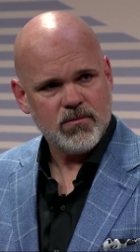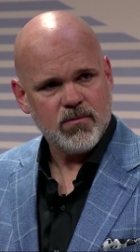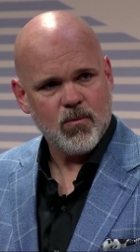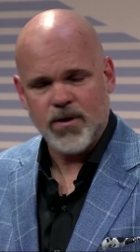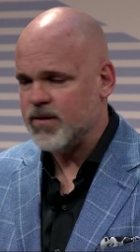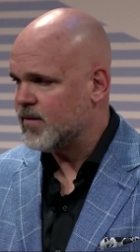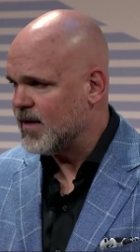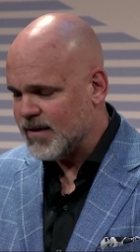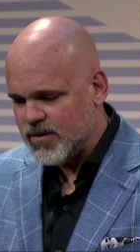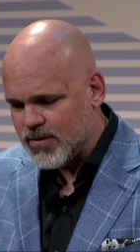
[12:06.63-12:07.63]
where you
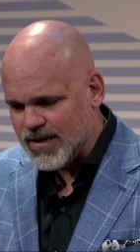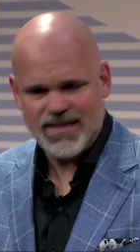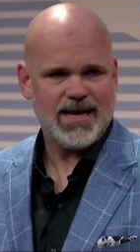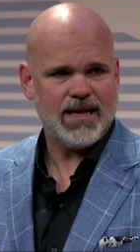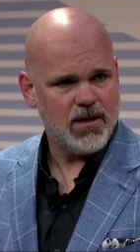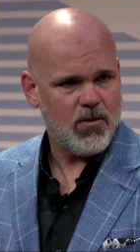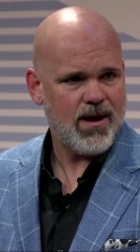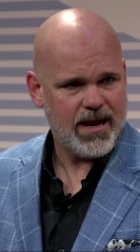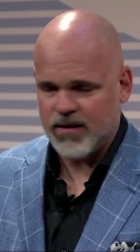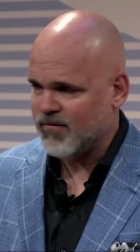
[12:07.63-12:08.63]
can you can get that low
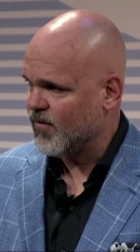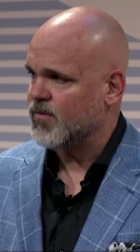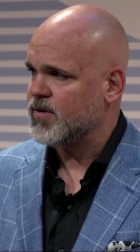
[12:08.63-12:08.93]
hanging fruit.